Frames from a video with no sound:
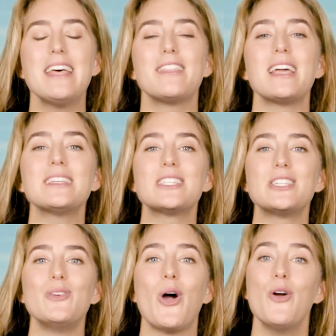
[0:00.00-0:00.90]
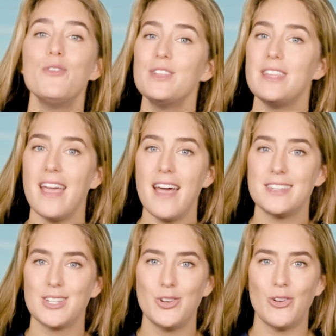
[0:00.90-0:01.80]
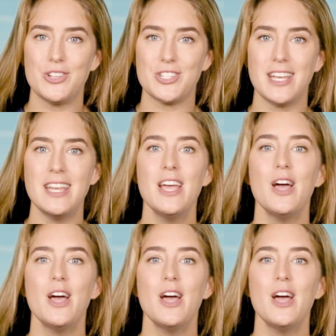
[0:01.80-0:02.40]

Thanks to over-the-air technology,